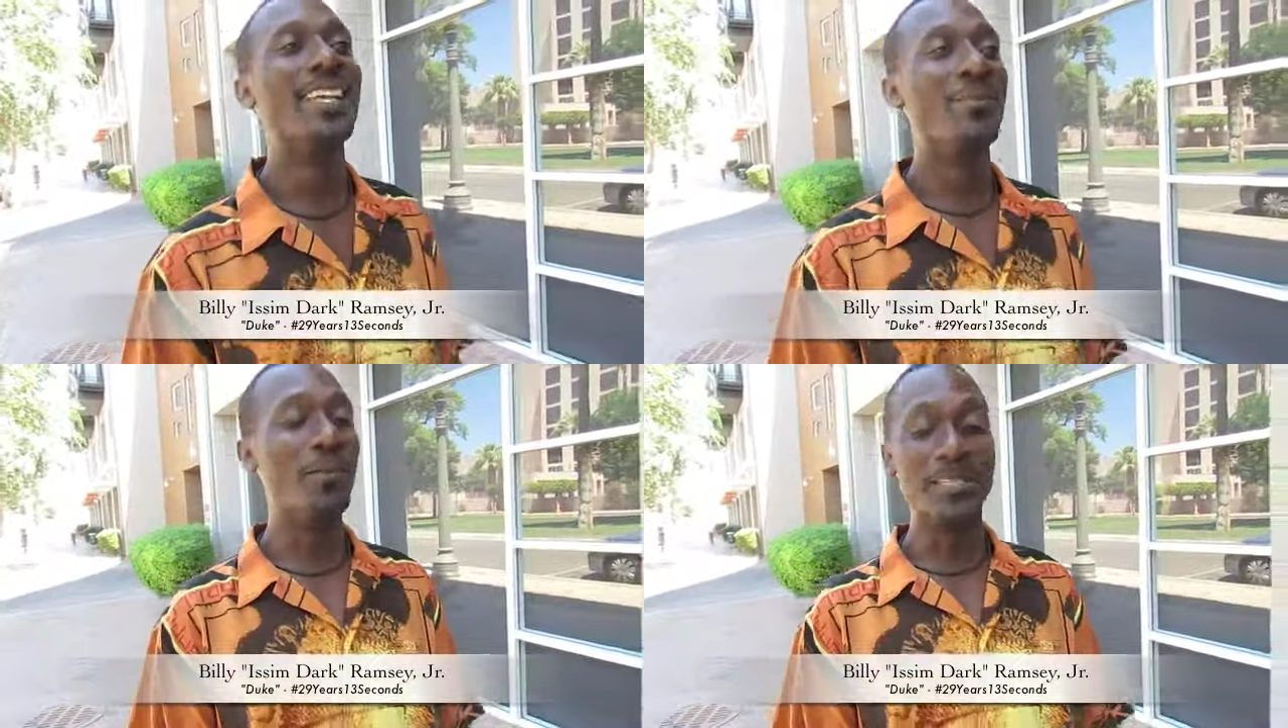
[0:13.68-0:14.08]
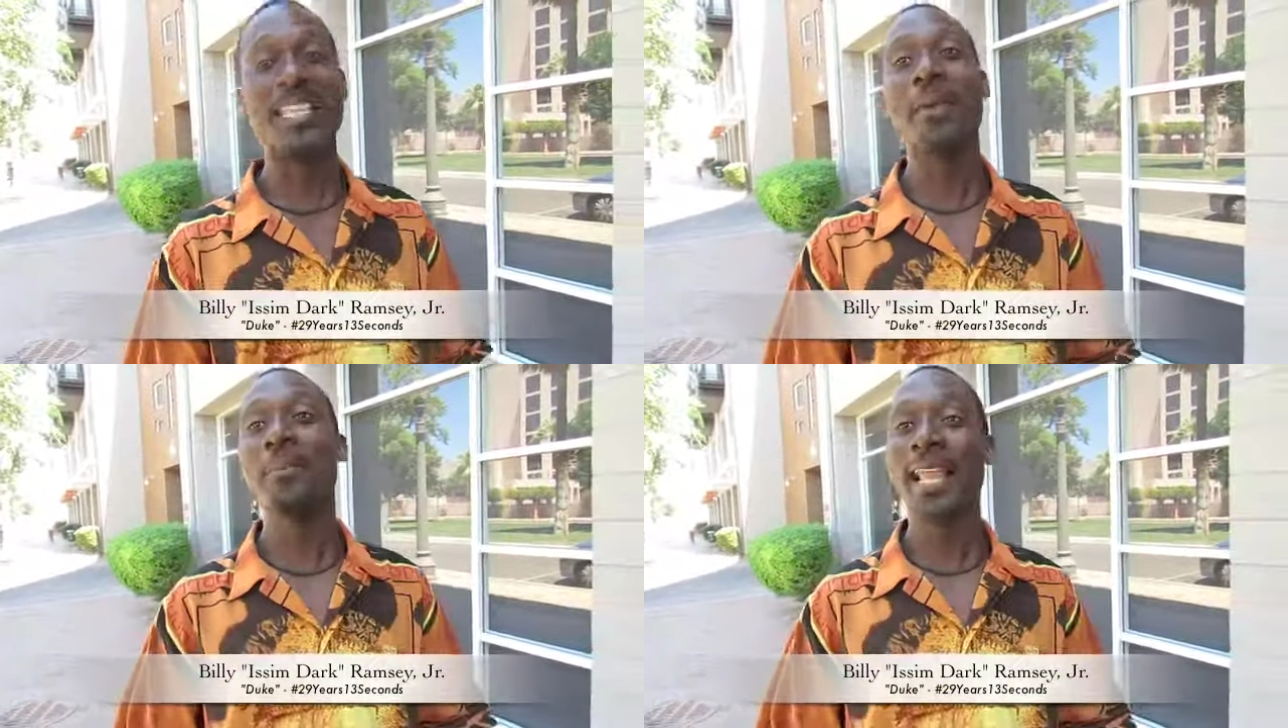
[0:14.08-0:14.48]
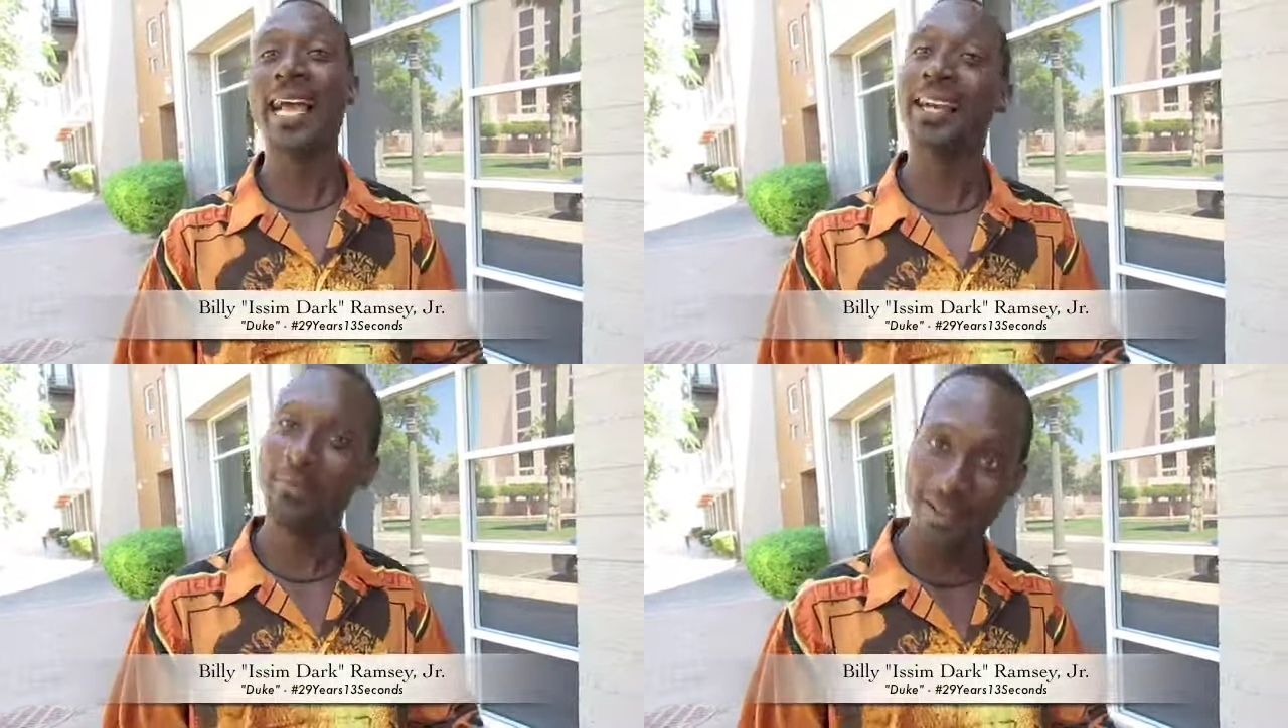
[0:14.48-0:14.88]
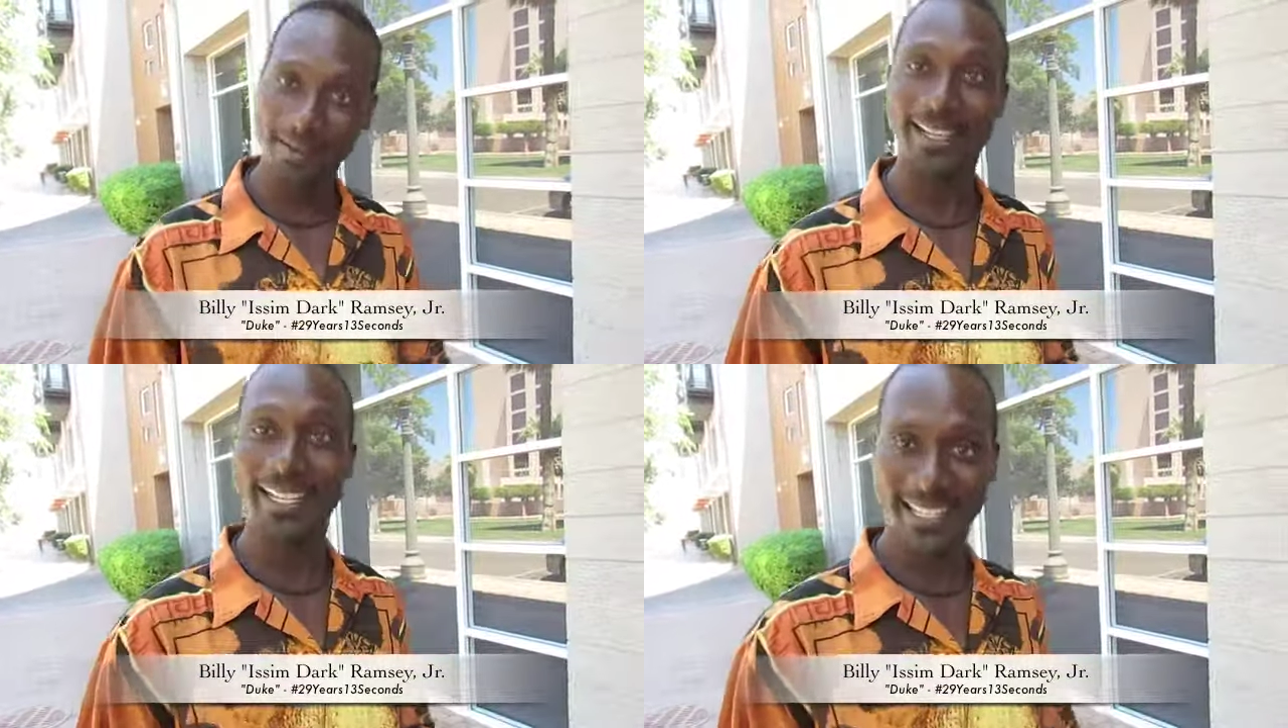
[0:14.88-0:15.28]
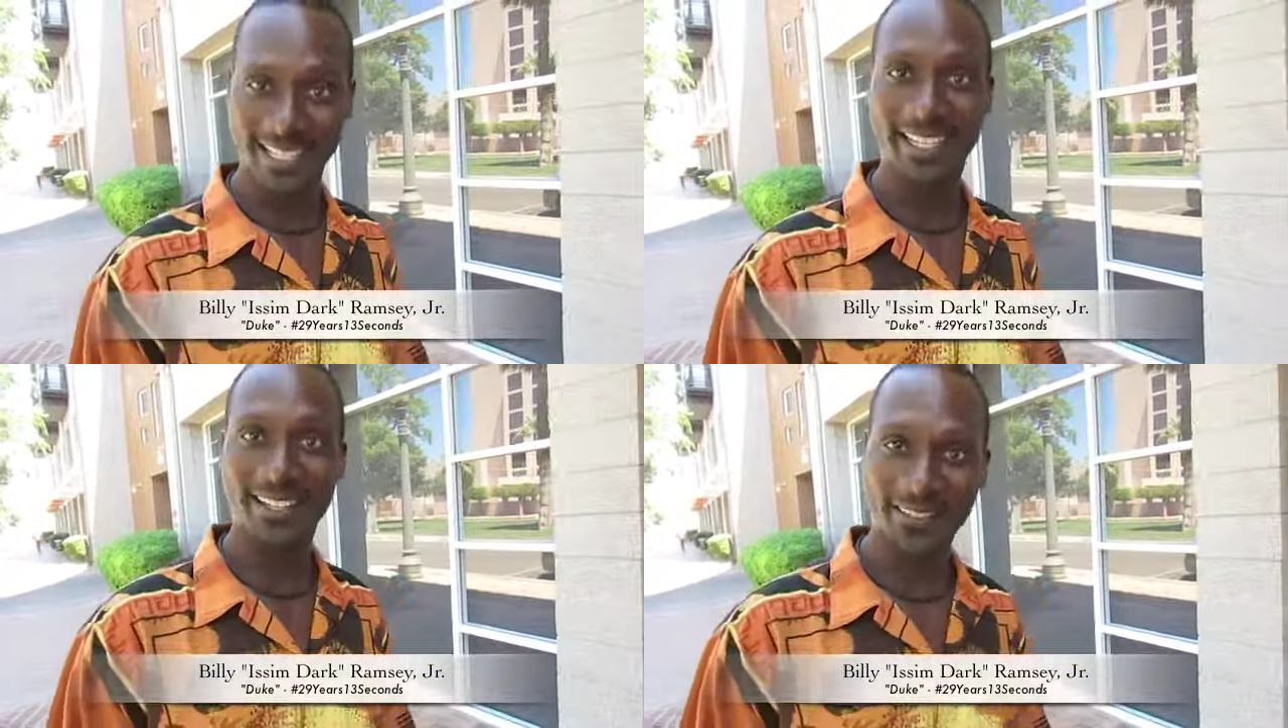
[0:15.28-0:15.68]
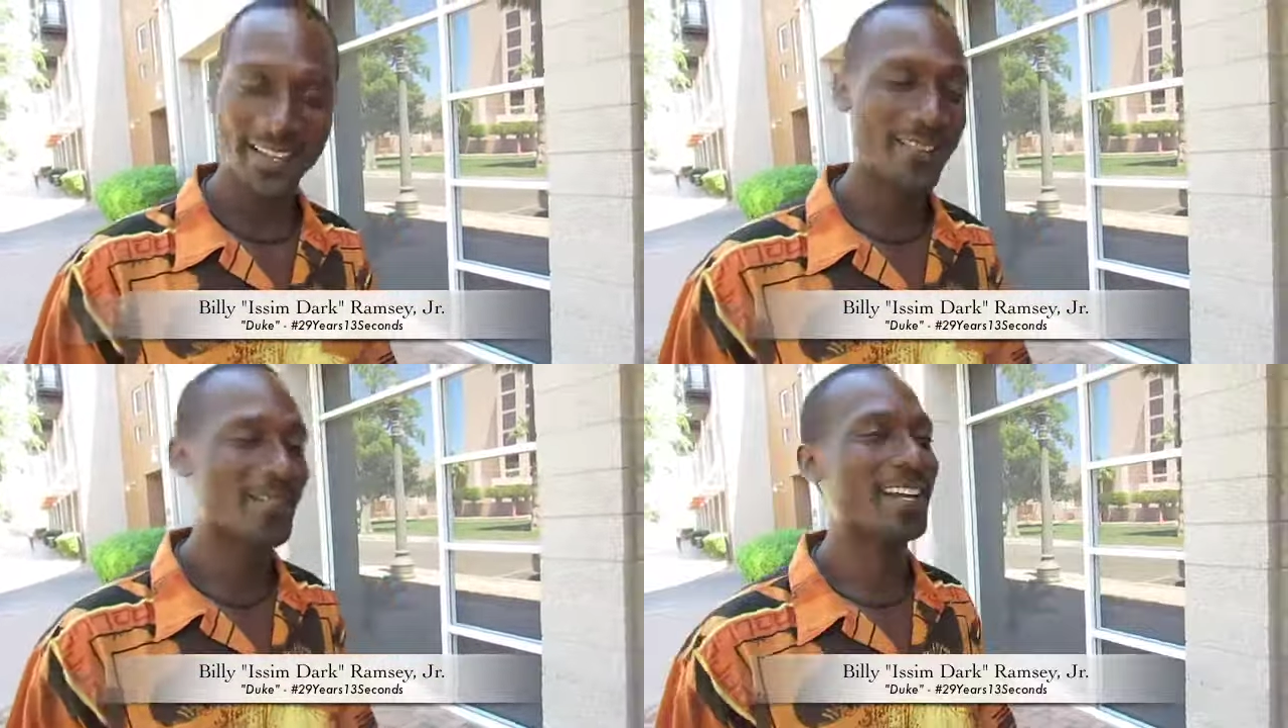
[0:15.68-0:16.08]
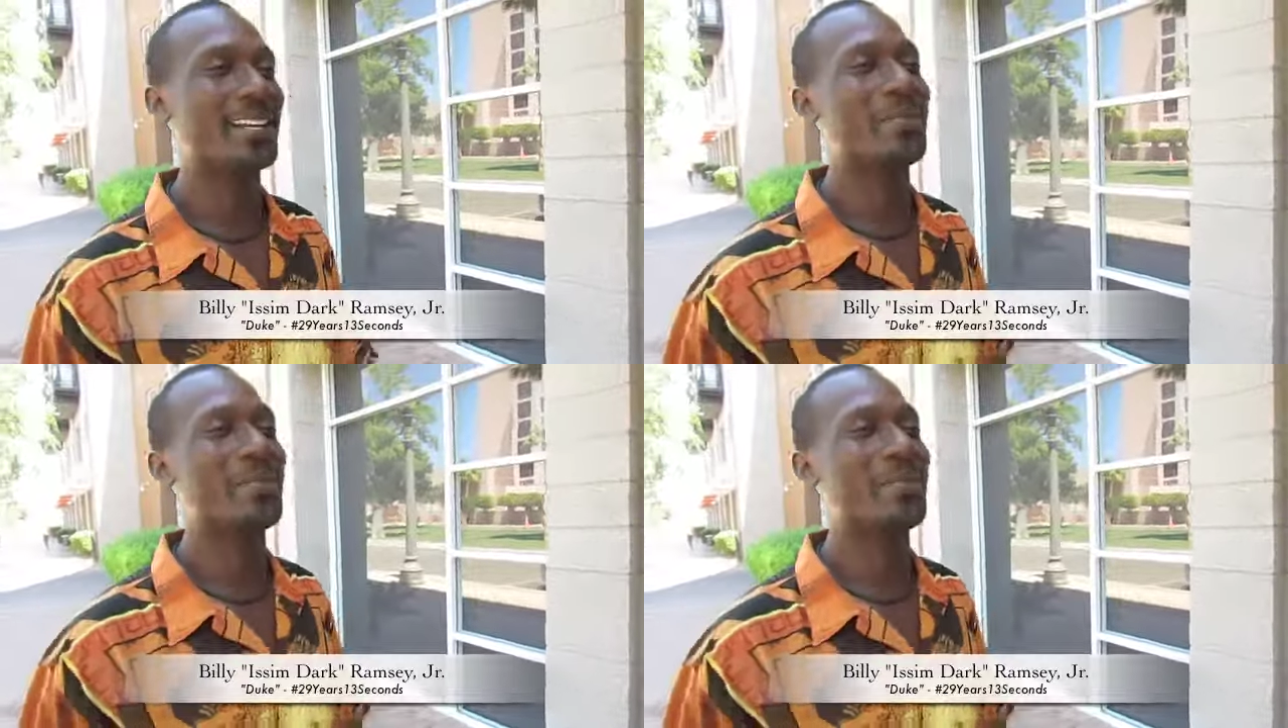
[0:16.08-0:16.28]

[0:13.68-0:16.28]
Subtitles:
we would say a black American tale, right?